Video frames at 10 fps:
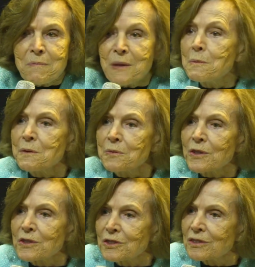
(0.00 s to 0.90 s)
baby
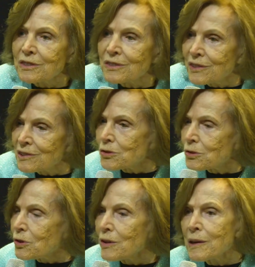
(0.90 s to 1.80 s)
fish, you've got
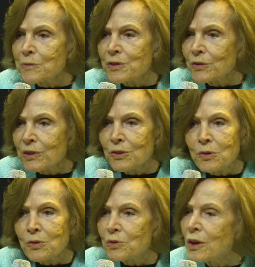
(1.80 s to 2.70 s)
little crabs, you've got a
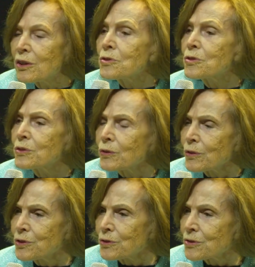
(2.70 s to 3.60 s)
whole host of
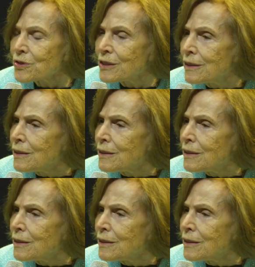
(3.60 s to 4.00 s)
creatures